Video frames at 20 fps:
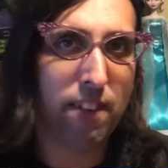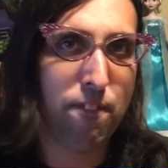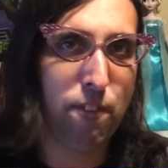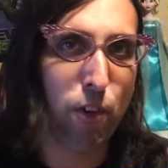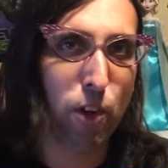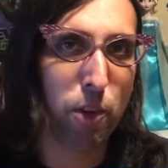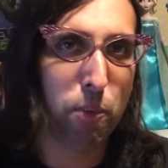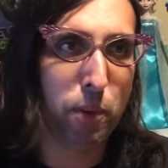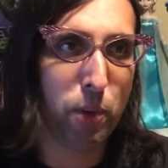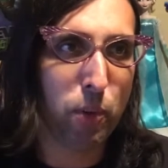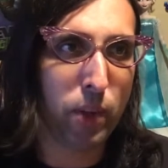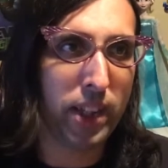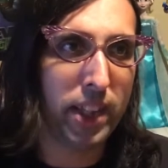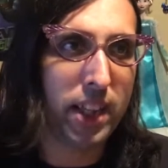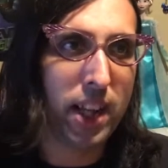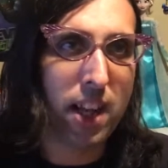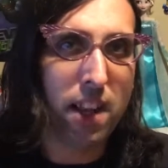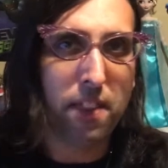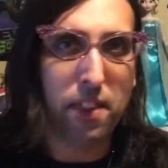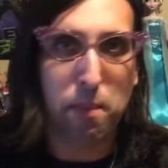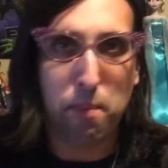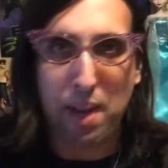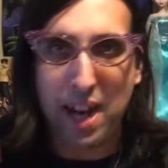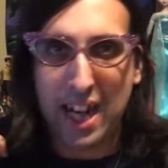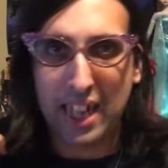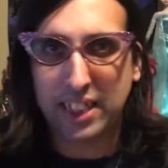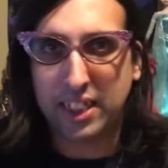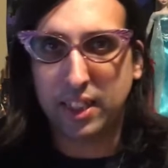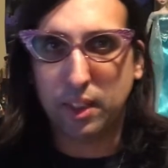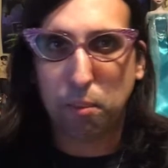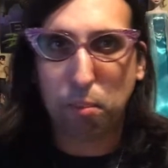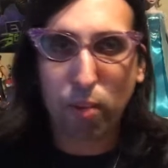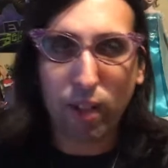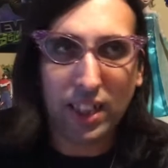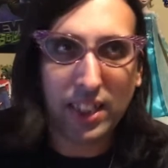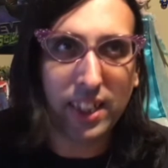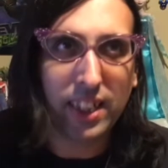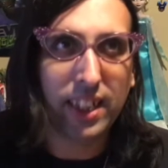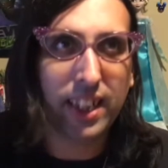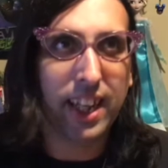and forth between the past and the
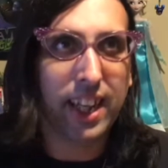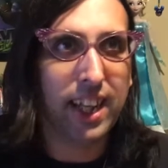present,